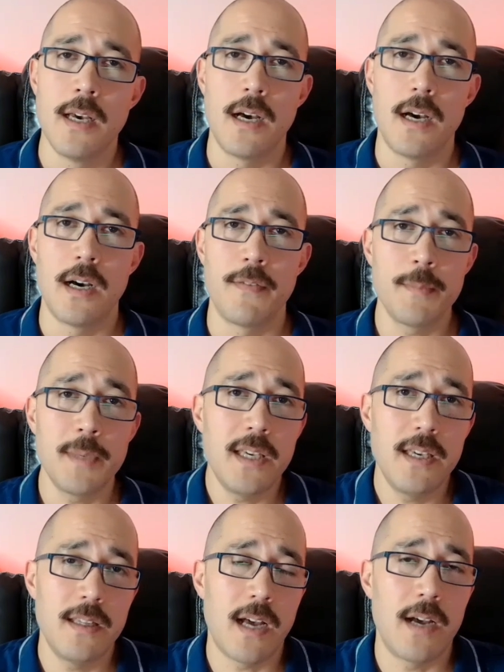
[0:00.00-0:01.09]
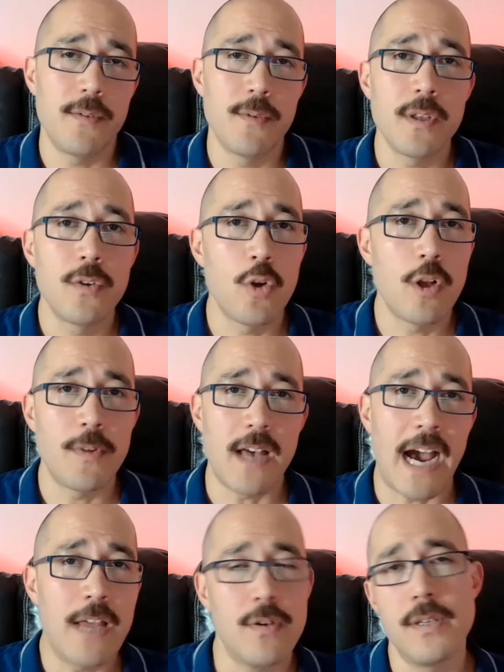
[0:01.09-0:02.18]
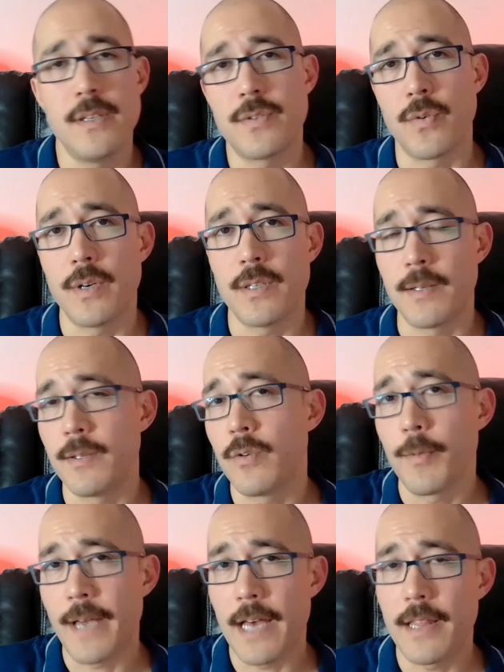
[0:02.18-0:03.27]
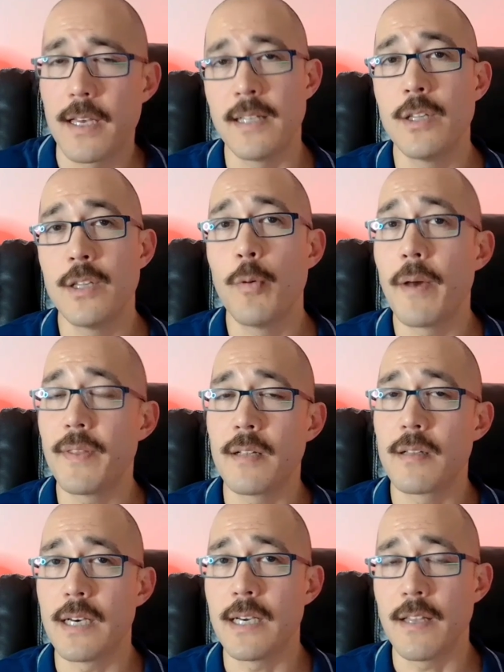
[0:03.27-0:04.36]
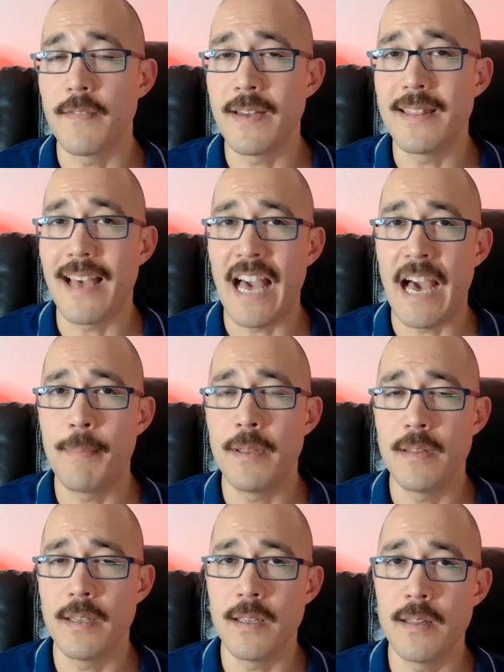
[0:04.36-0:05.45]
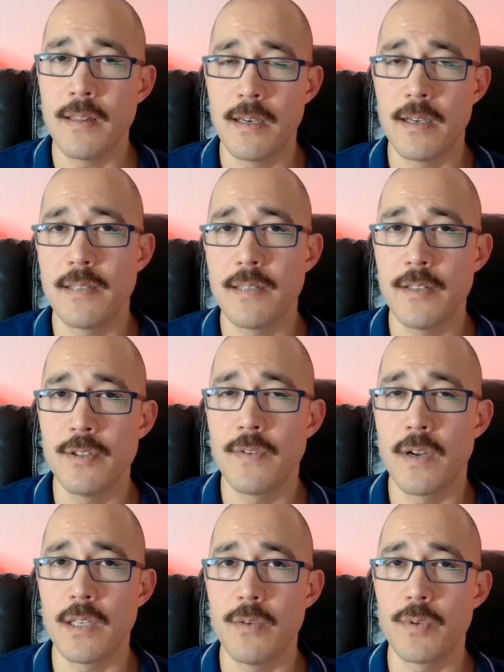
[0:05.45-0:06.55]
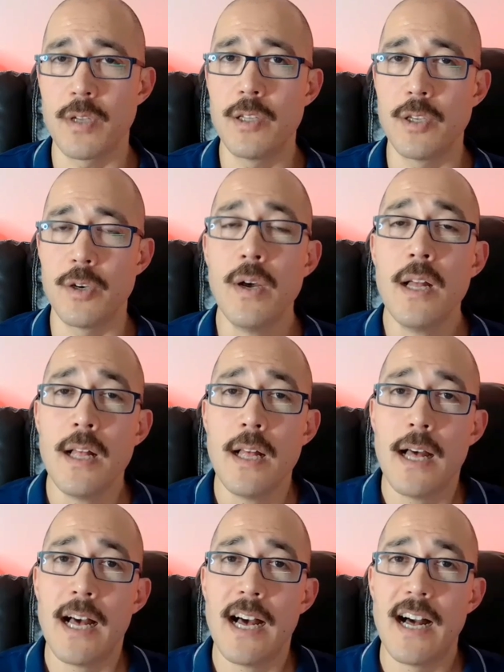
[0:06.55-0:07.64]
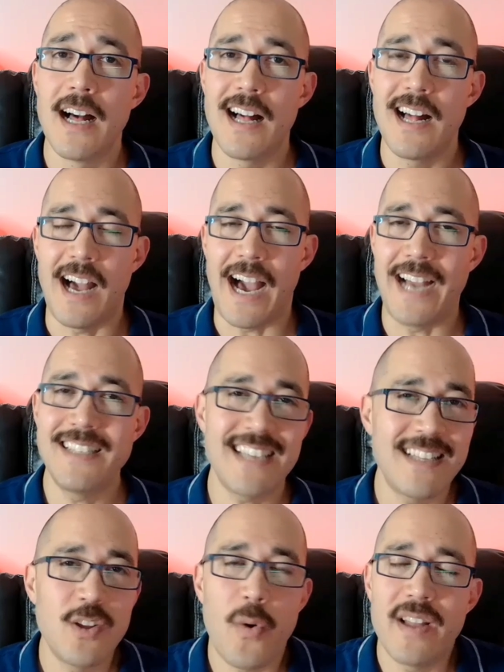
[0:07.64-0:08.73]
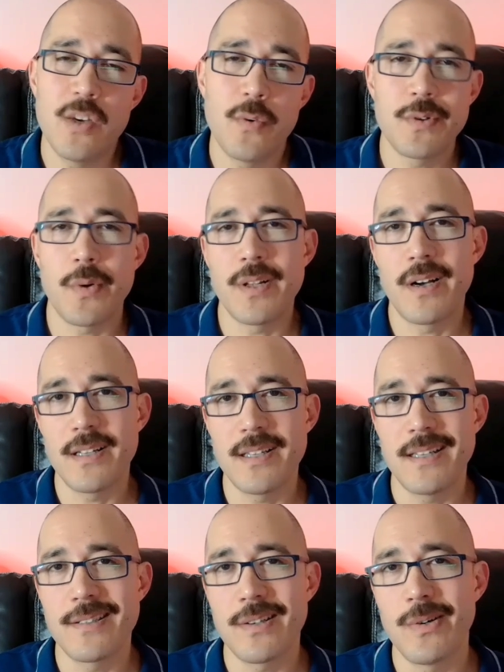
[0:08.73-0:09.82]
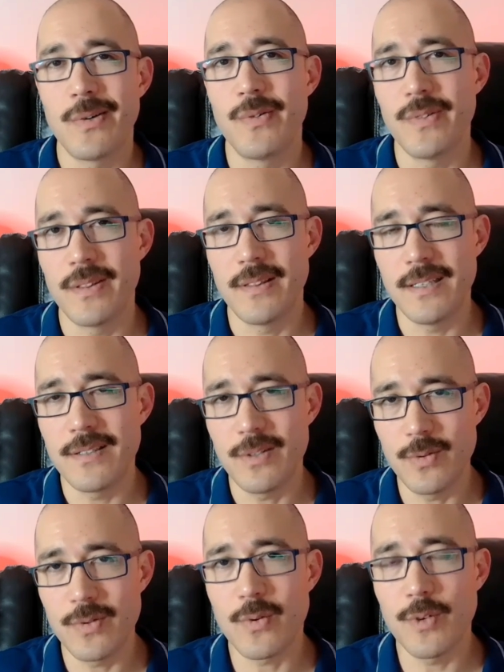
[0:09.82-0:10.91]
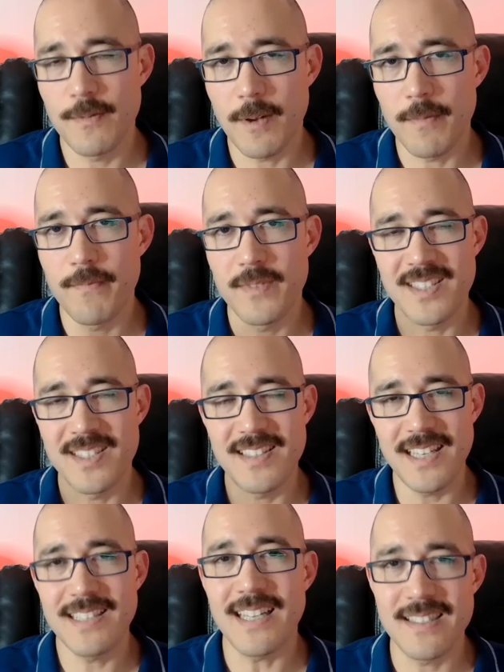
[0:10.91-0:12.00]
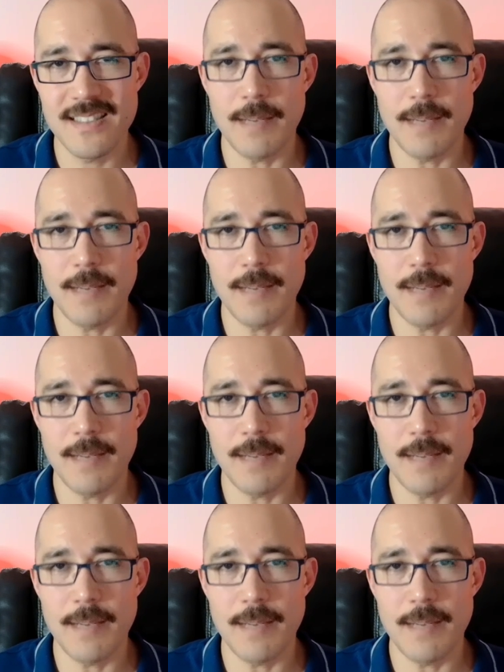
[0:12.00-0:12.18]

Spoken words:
for me, not really growing up with either of these stories, I didn't grow up Catholic, I didn't know about the underlying event that happened in San Giovanni Rotondo. I just had no idea what was going on, and so these two stories felt distinct and